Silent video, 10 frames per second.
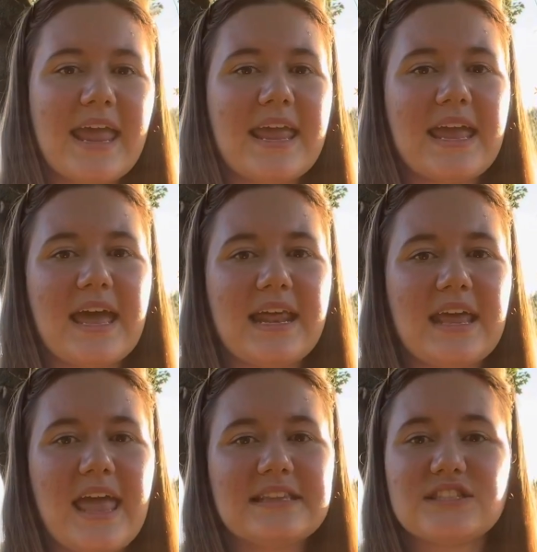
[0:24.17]
And
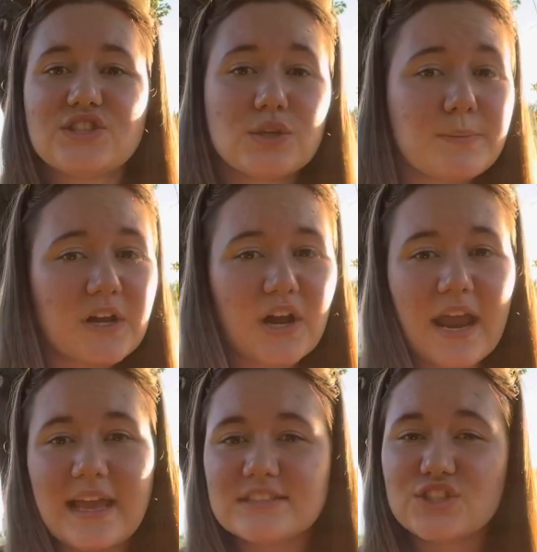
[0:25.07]
it's super
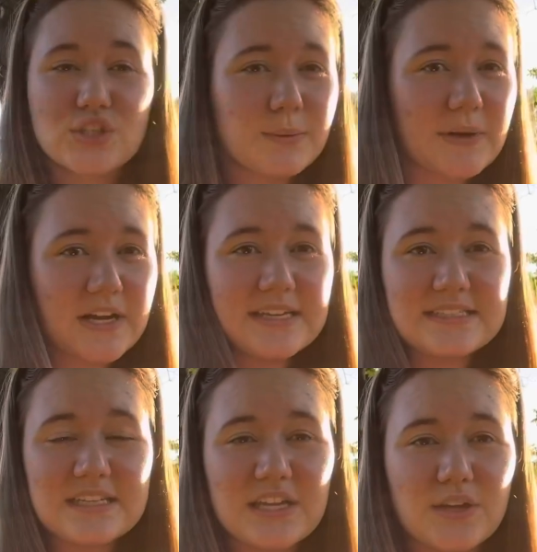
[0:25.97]
great and super
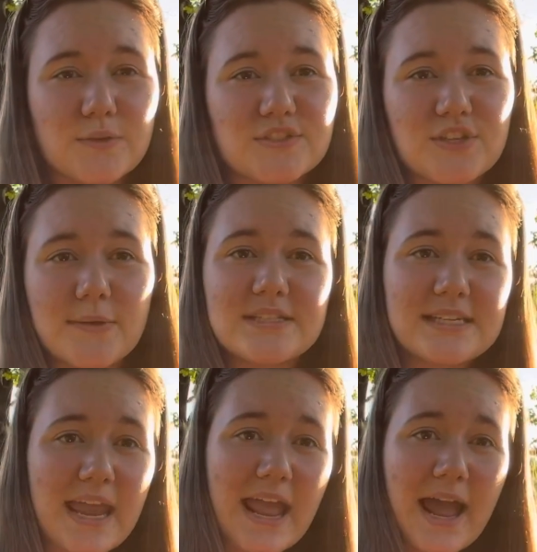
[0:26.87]
easy to use. So
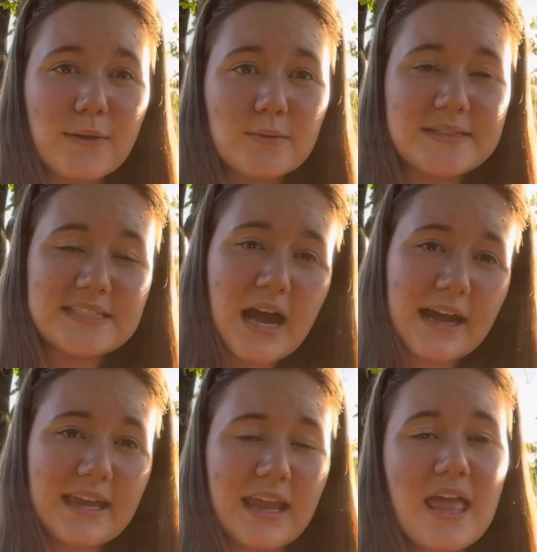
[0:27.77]
today I will be
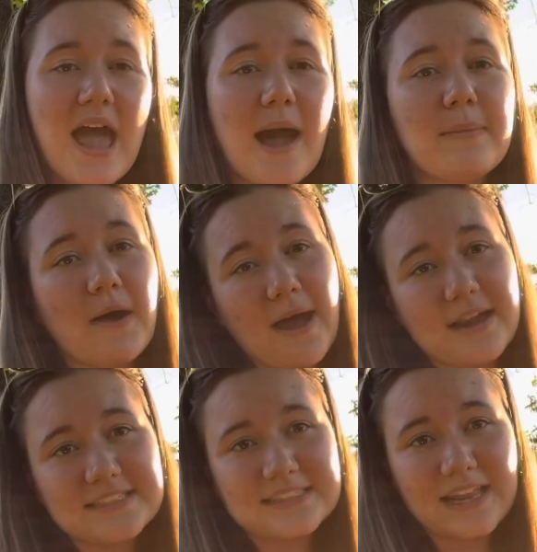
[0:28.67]
talking about how
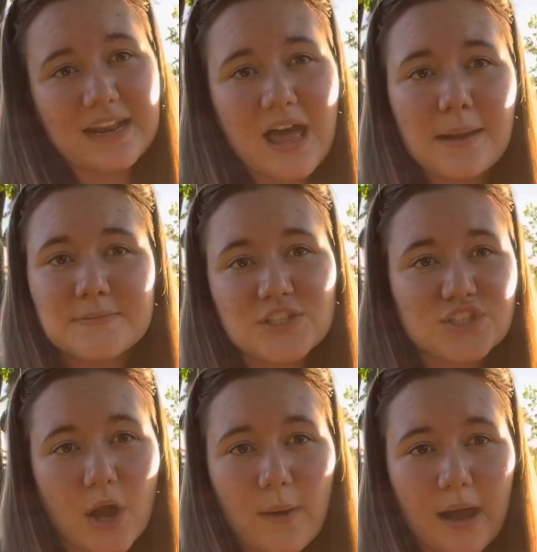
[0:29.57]
to set it up to
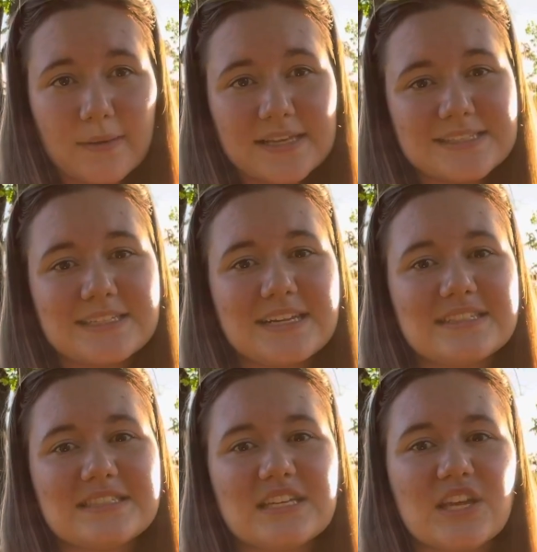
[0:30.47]
show how easy it
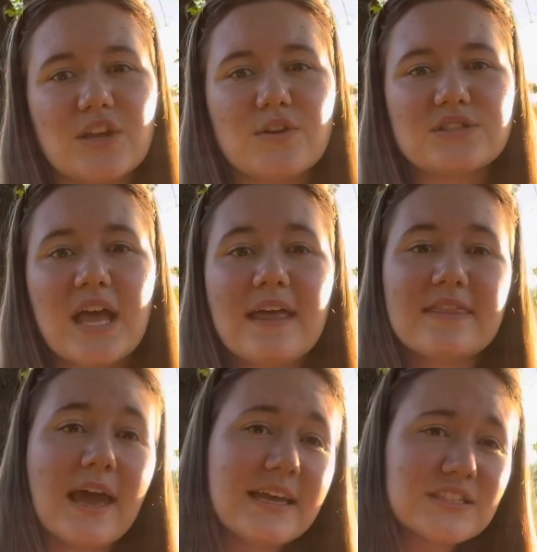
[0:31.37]
is to use,
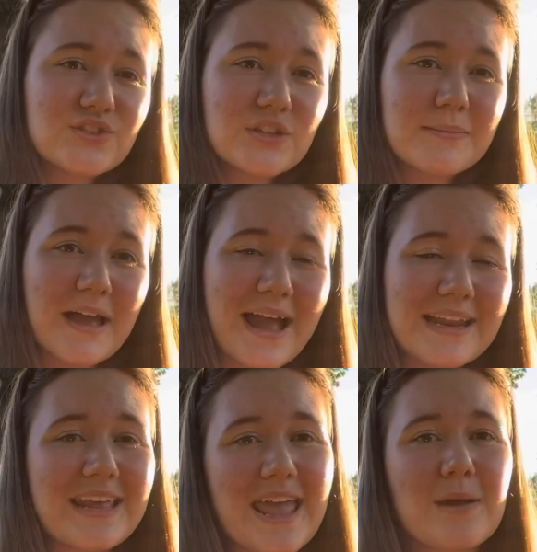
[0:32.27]
the history
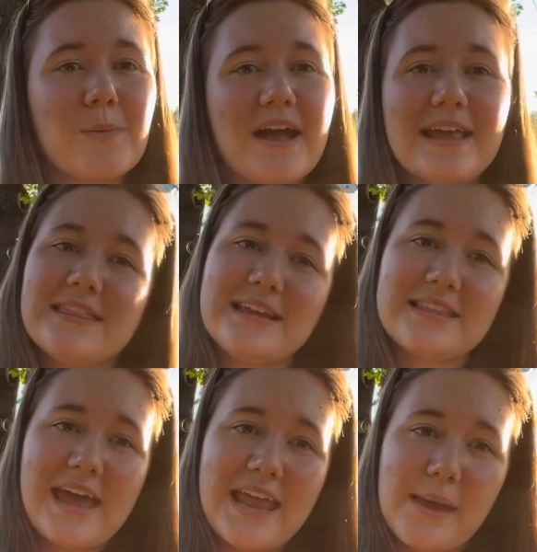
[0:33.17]
behind it, and why I think
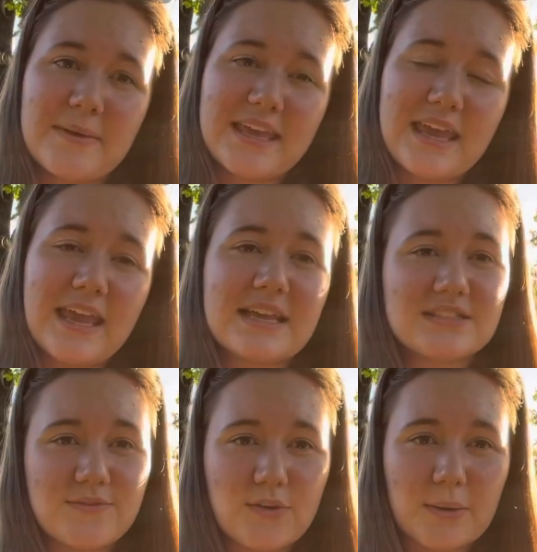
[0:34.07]
that hammocking
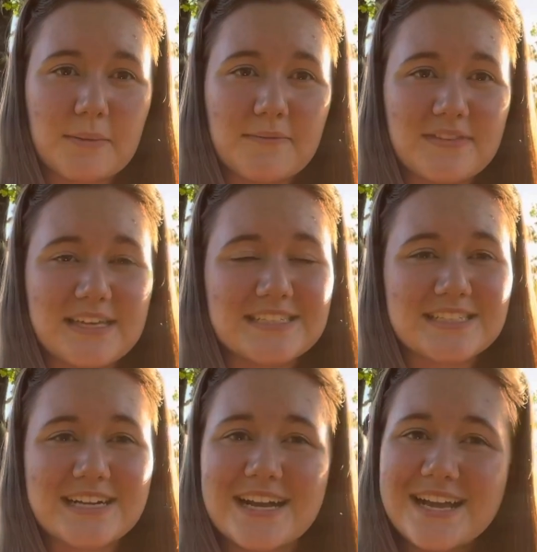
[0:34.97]
is a form of
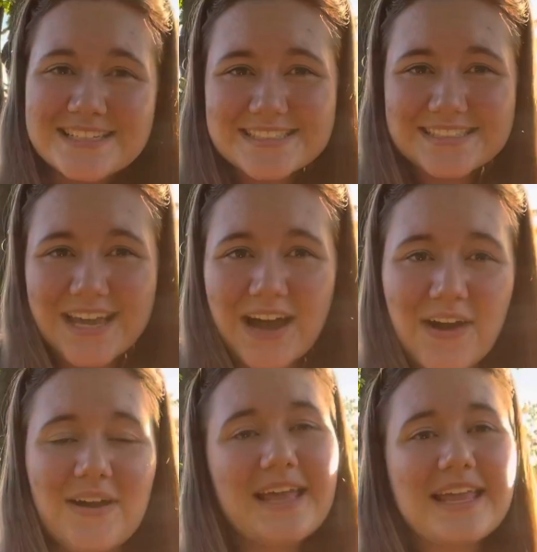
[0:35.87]
leisure.
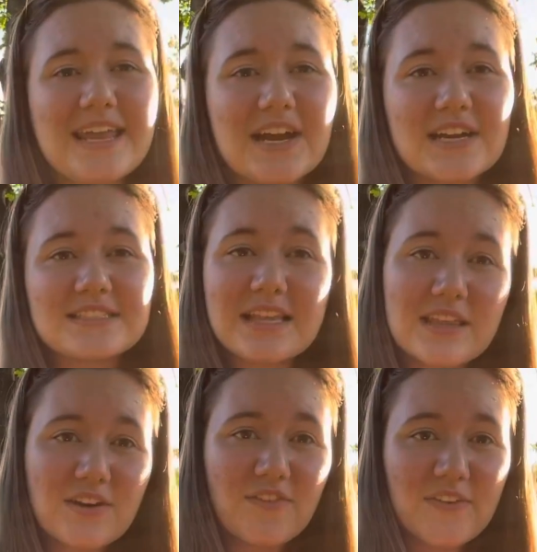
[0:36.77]
So here is a
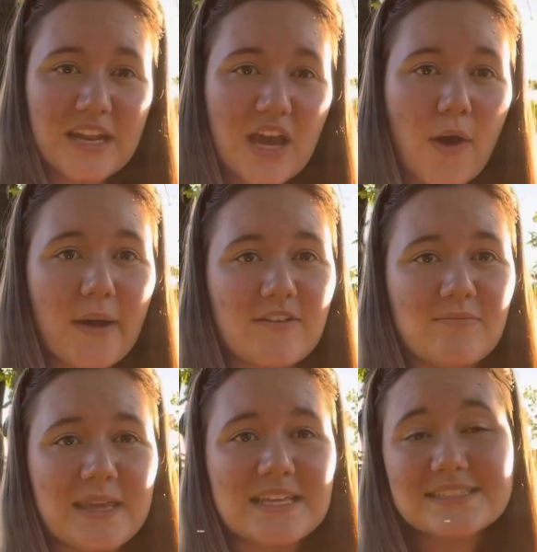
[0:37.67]
little video of
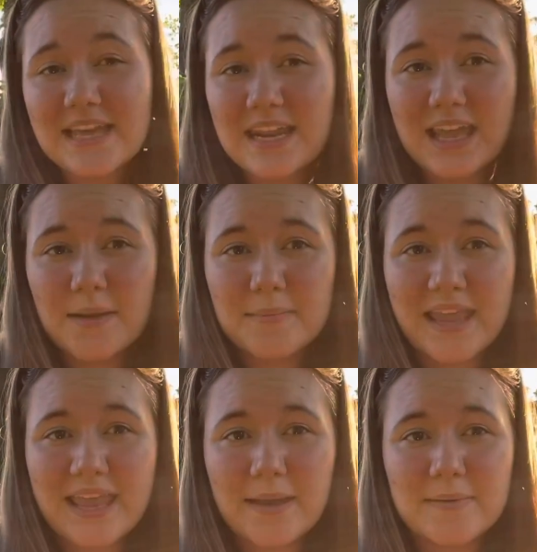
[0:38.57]
me setting up my
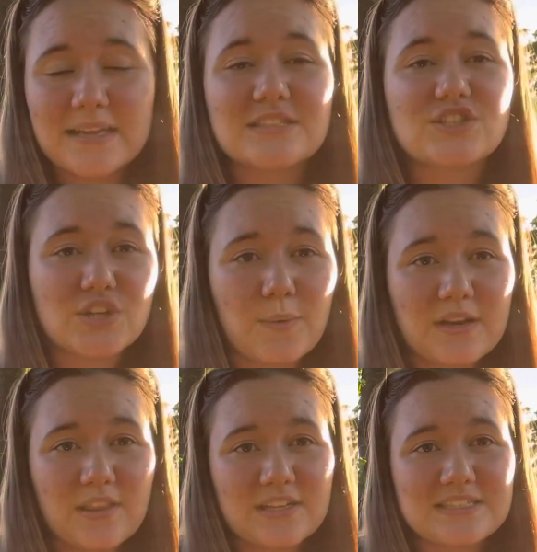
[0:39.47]
hammock to show what
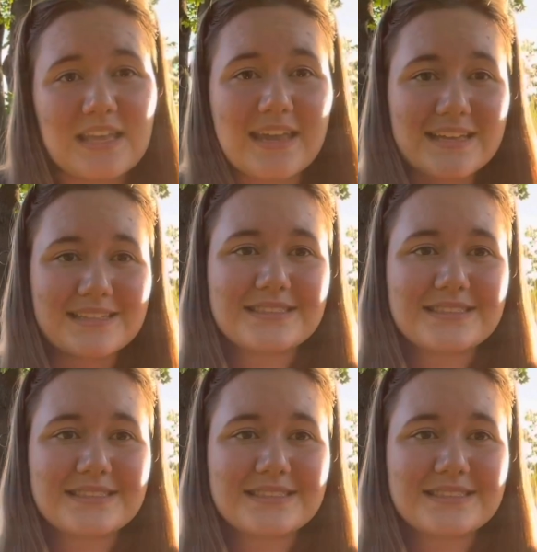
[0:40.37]
it looks like.